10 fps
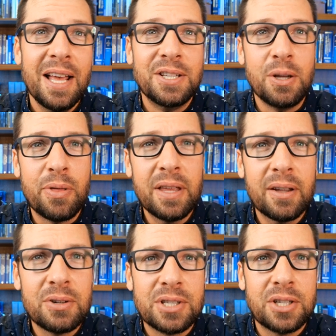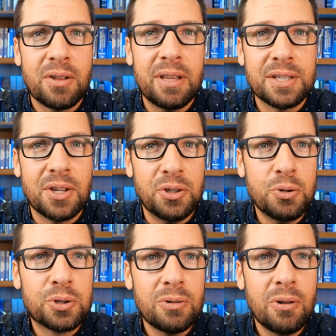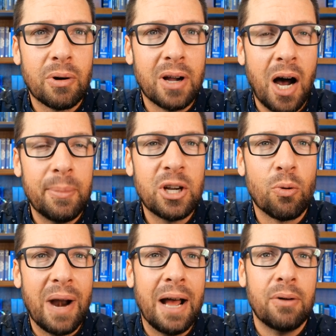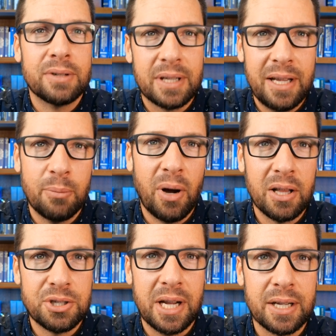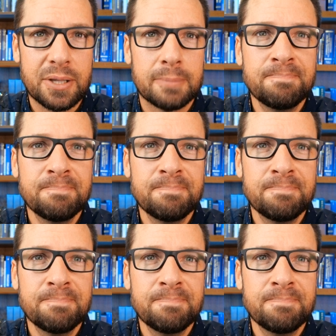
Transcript: Do you think there is such a thing as a neutral or common ground in apologetics?